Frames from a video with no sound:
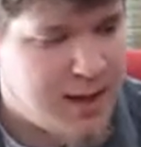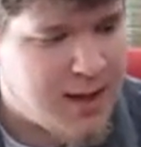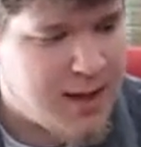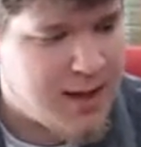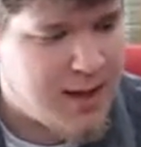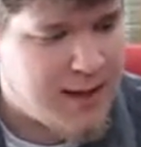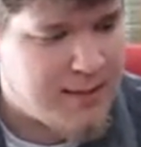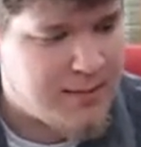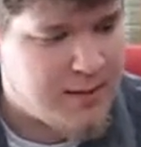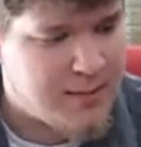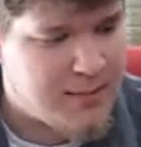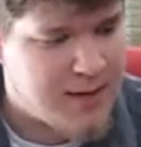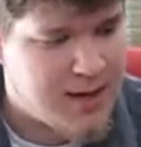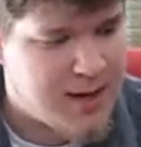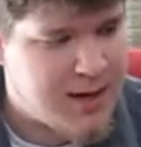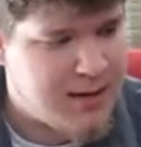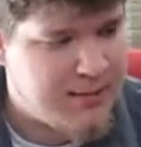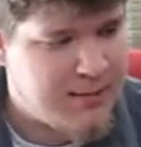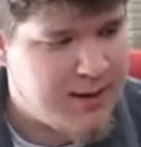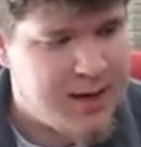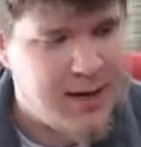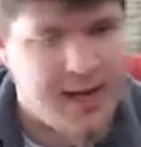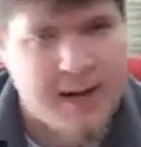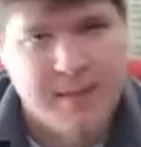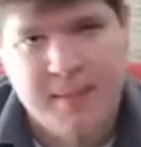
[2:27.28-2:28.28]
Every brand
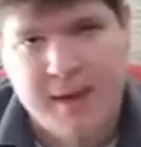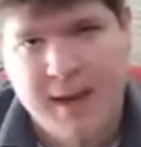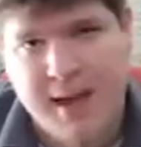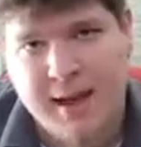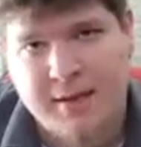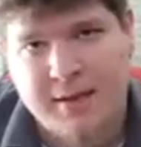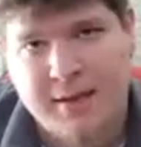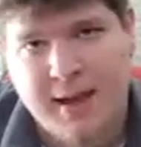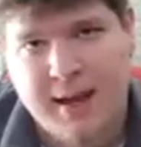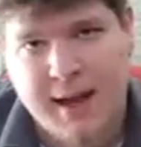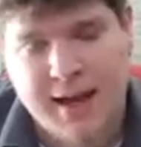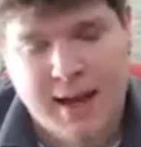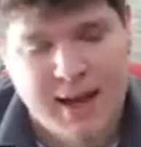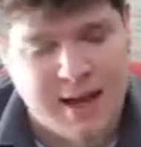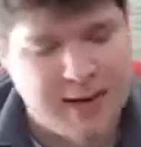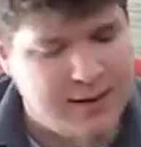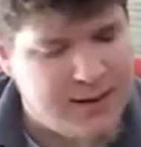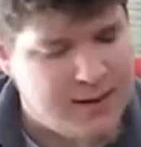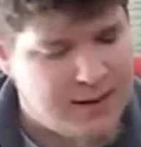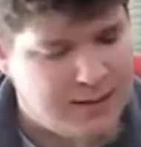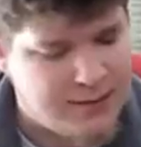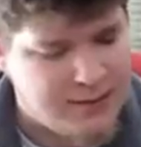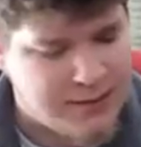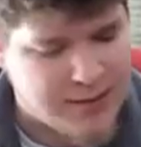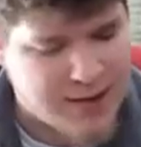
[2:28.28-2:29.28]
of AK mag that I
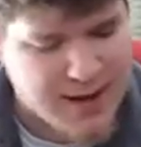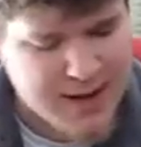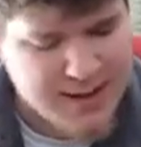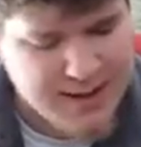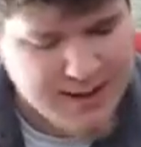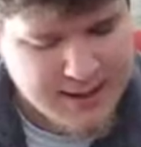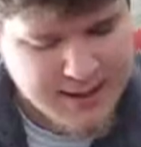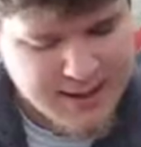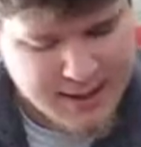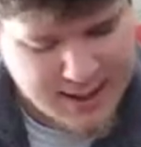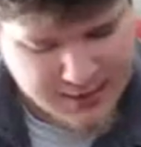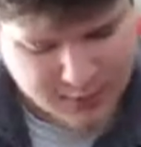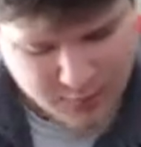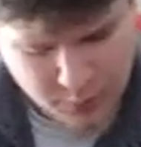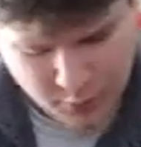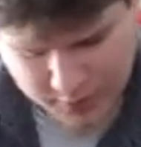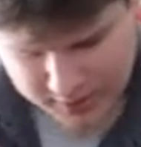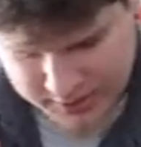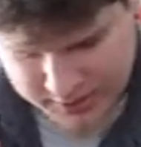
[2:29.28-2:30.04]
have tried in it has